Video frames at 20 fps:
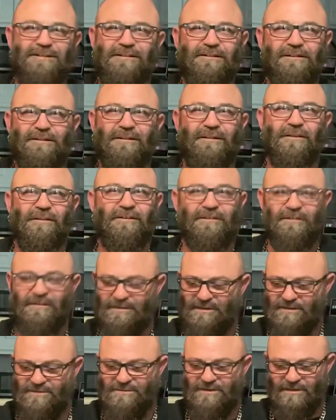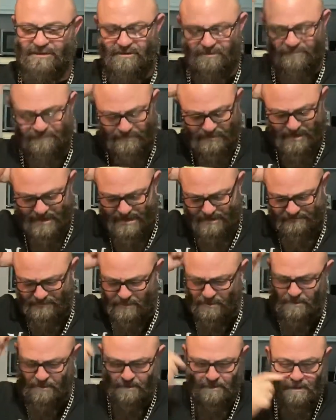there's a little for
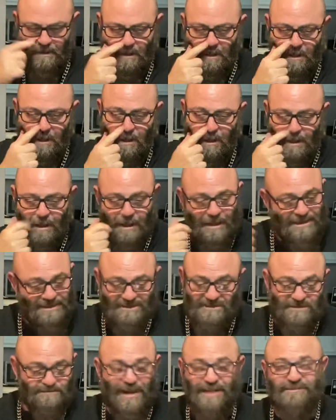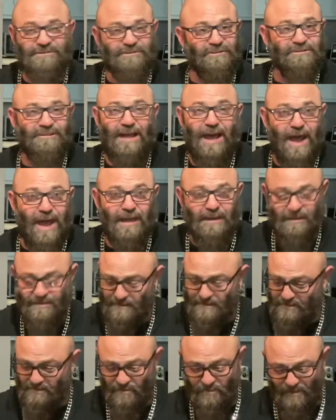after. It's a special day.
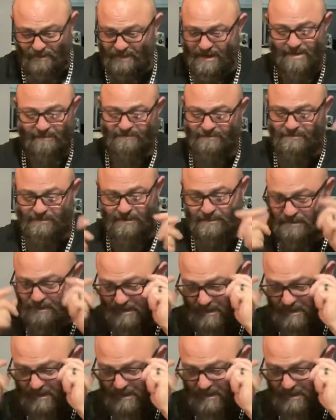We're going to have to,